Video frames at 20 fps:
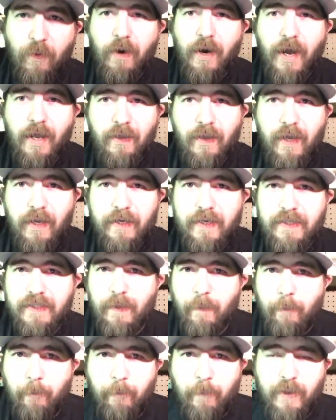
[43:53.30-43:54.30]
The one I
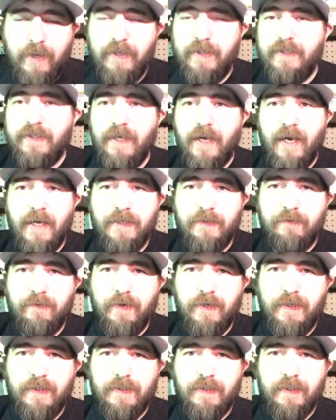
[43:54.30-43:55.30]
like is the big
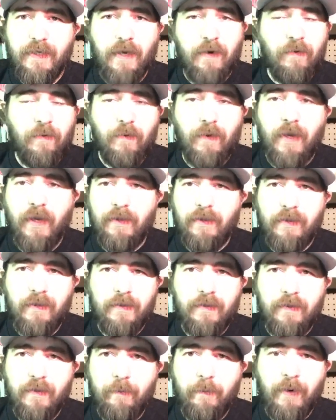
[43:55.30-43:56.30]
size Vixen. I don't
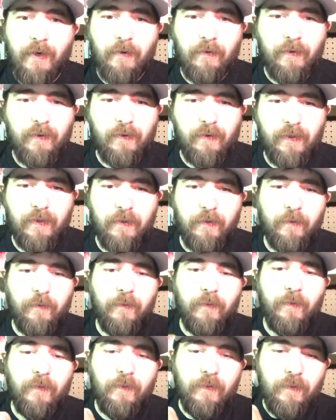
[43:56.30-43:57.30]
like the barely
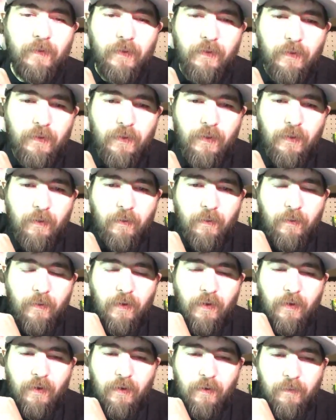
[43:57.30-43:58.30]
legal one.
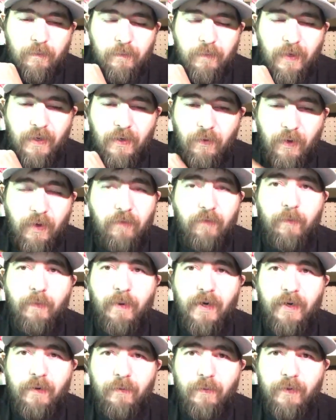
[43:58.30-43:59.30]
I know
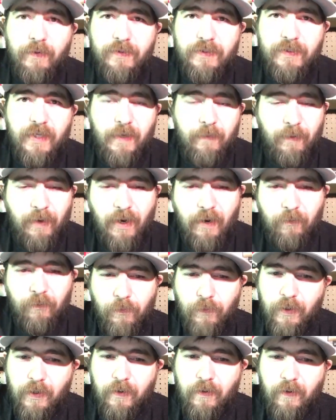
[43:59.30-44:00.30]
everybody wants that, but
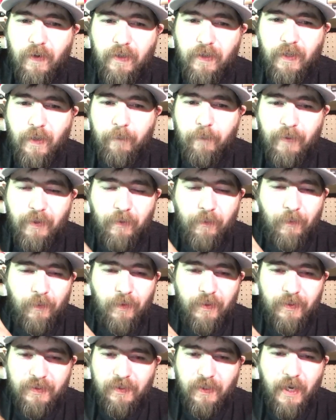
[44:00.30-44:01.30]
really like that big
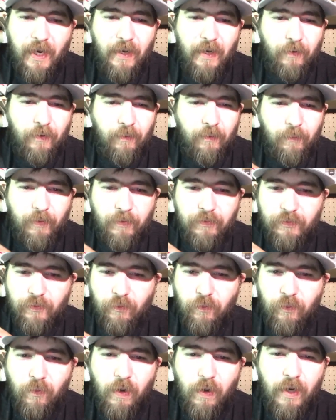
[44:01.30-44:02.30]
one. It's louder,
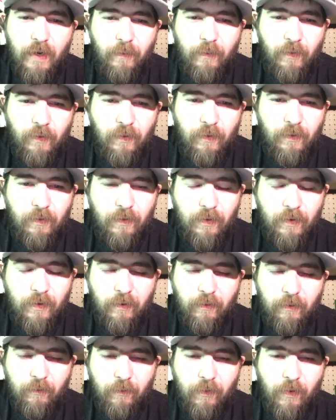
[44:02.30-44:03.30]
moves way more
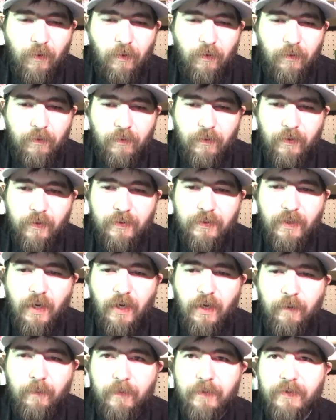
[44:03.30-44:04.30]
water. The
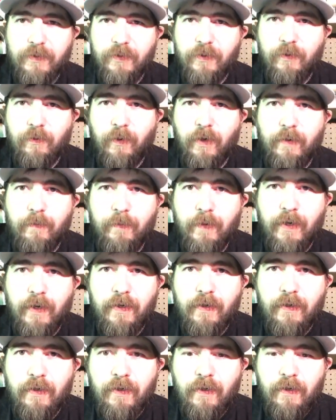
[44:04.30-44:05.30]
Dogma is a great
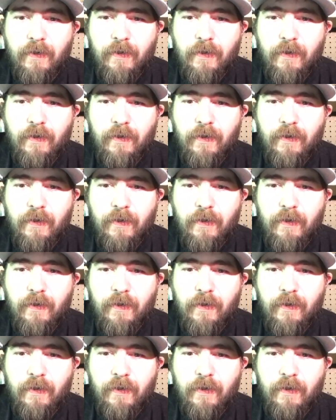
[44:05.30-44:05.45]
bait.